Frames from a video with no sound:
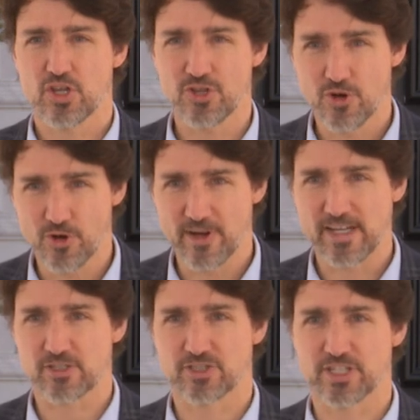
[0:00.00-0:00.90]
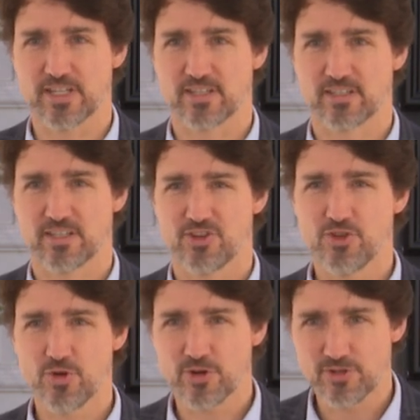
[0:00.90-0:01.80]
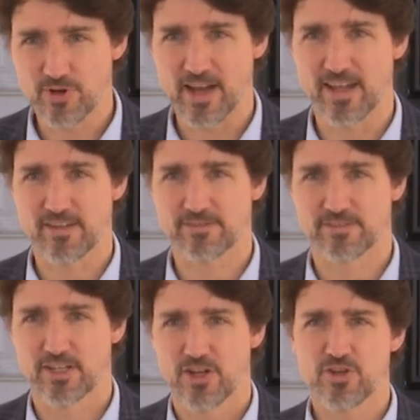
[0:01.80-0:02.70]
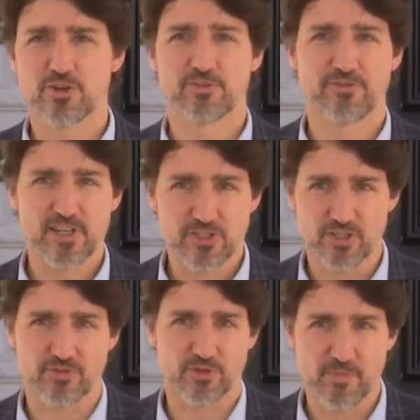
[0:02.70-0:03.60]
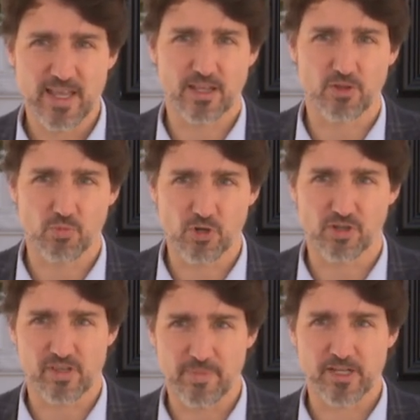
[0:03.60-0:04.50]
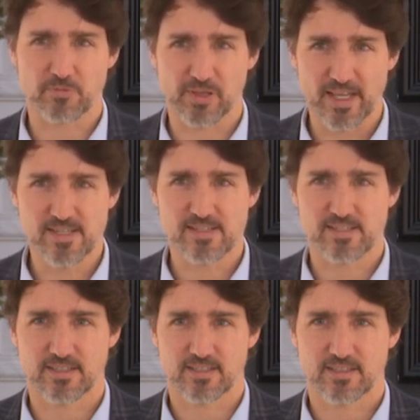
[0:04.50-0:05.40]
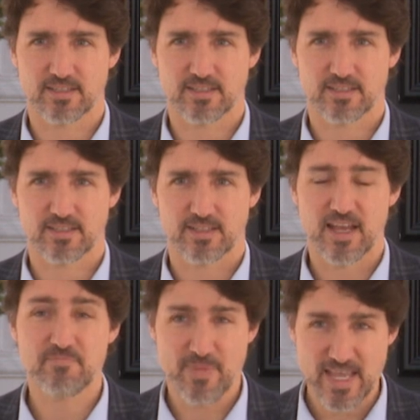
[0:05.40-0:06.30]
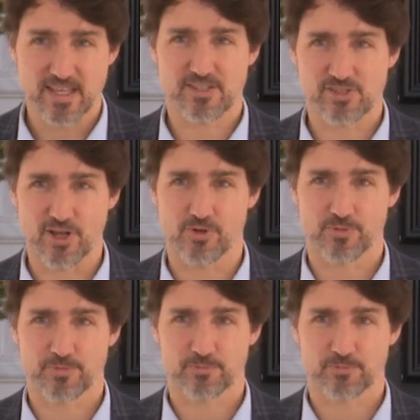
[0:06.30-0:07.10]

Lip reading: your energy, your drive, your vision for making the world a better place, and make it so.